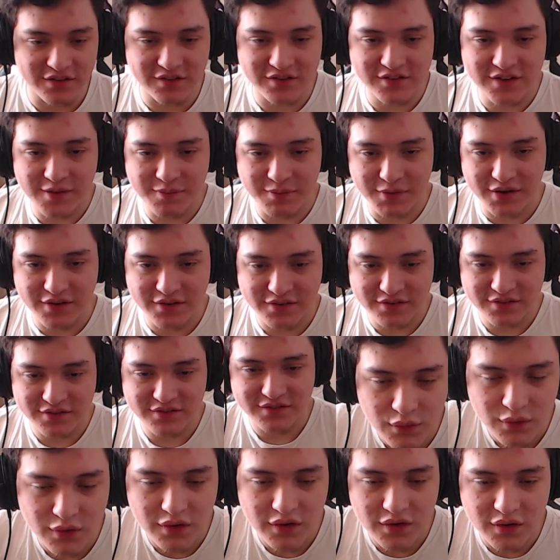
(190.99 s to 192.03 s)
timeline.
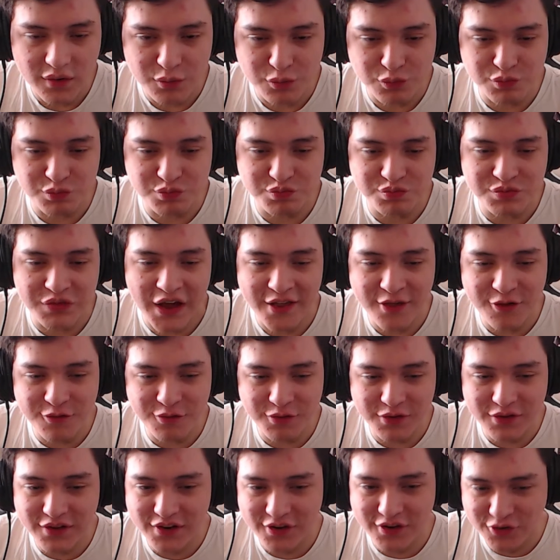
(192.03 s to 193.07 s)
That's
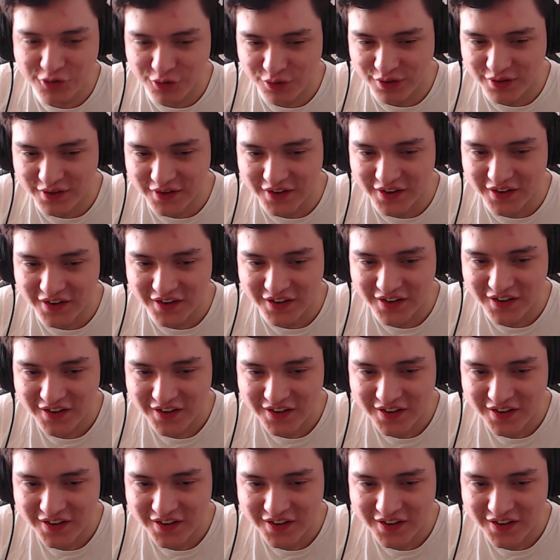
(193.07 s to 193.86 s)
really interesting.